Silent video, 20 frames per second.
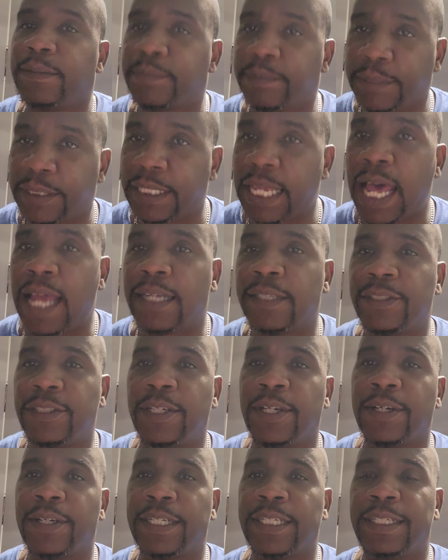It's out of
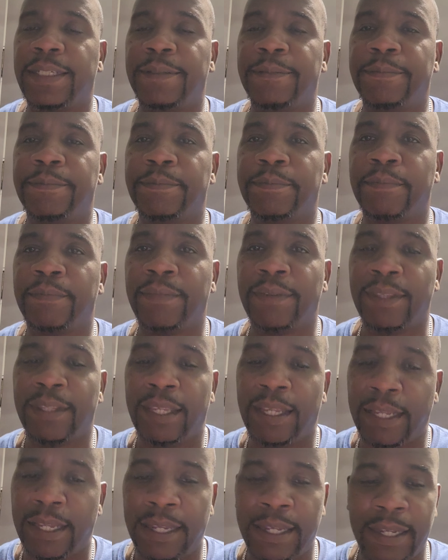Turkey.
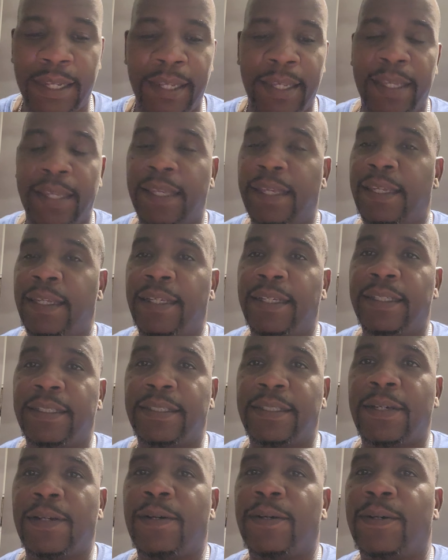It's
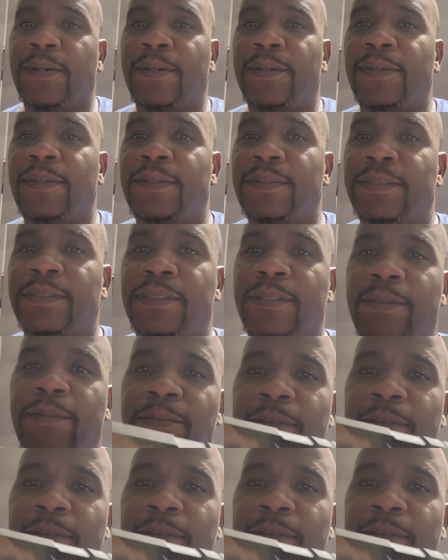called the